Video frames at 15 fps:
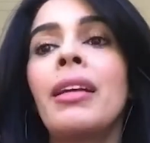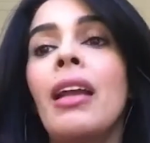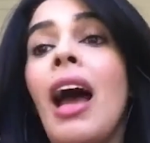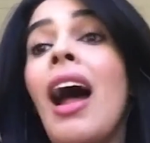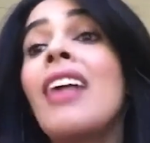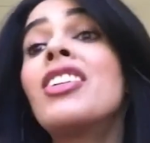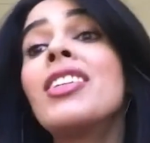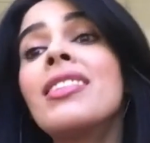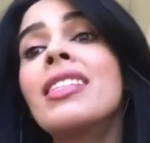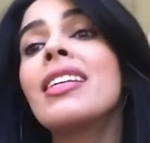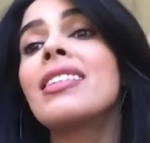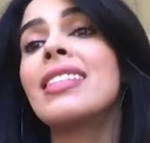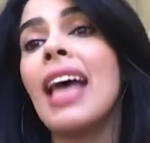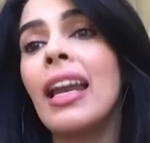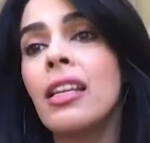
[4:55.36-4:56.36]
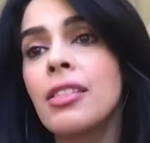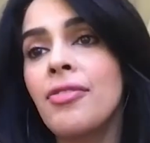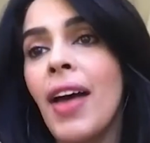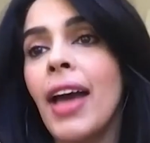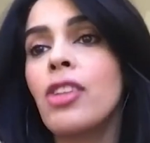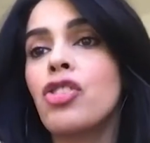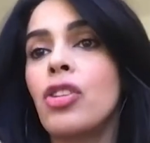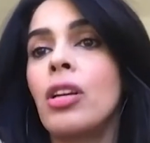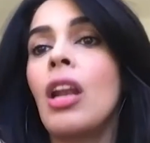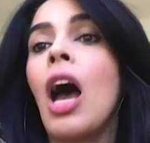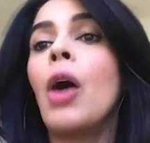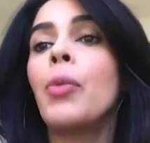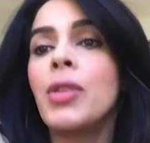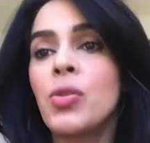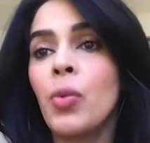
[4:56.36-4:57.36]
artistic satisfaction
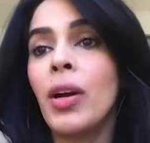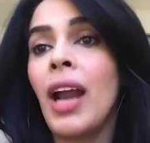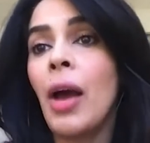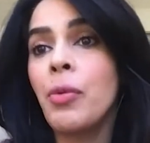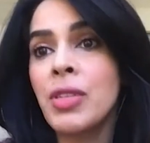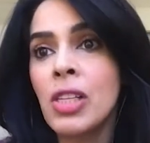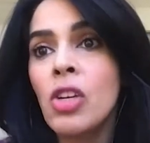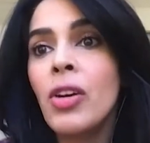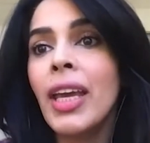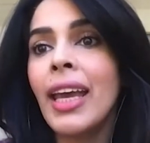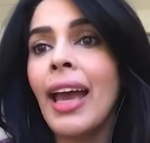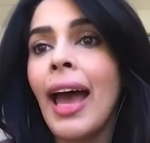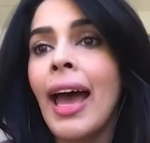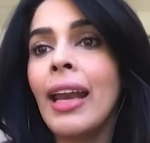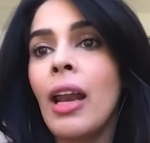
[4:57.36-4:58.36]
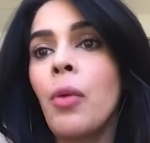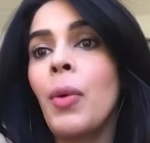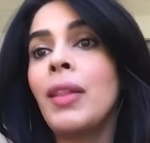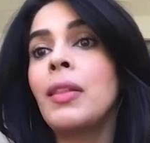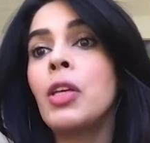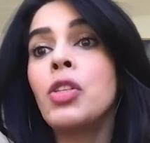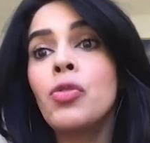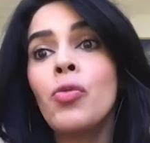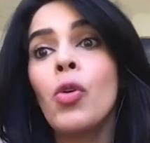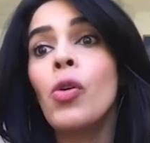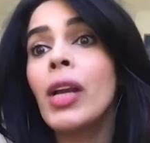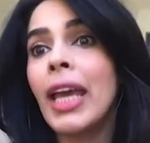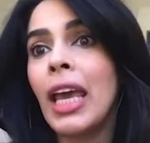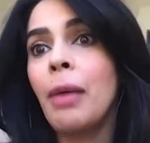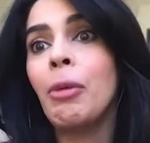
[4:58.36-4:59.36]
now is what I was looking at. And when this role
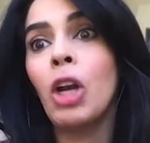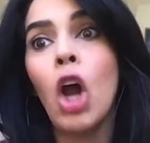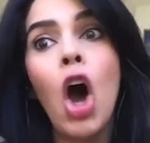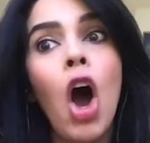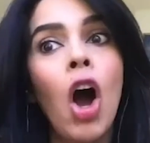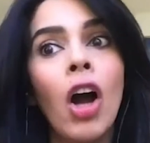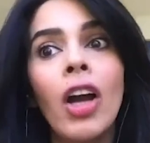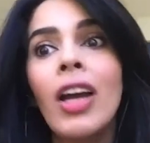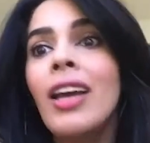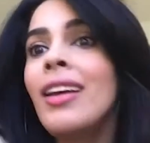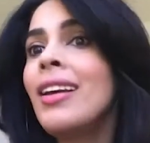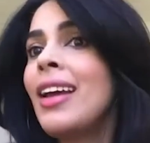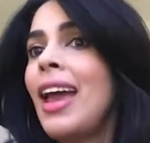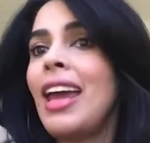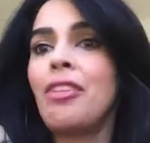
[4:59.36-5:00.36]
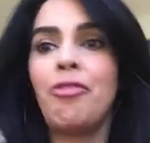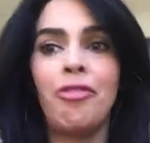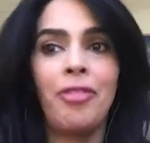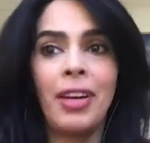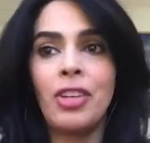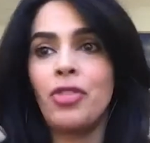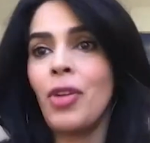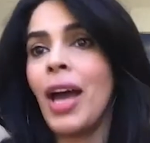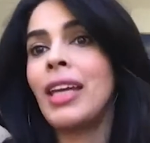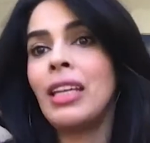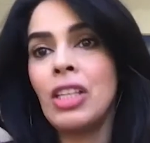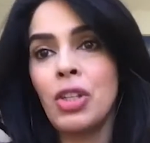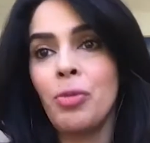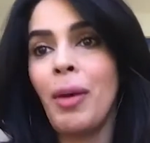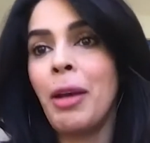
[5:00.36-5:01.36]
came along, it fit right
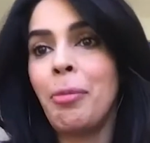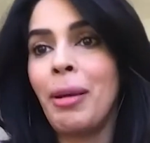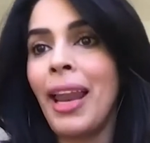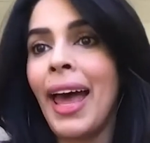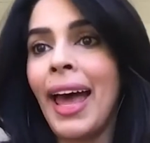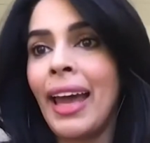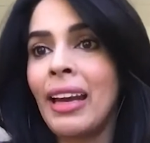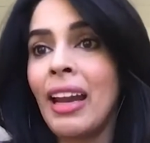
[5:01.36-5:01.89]
into my plan.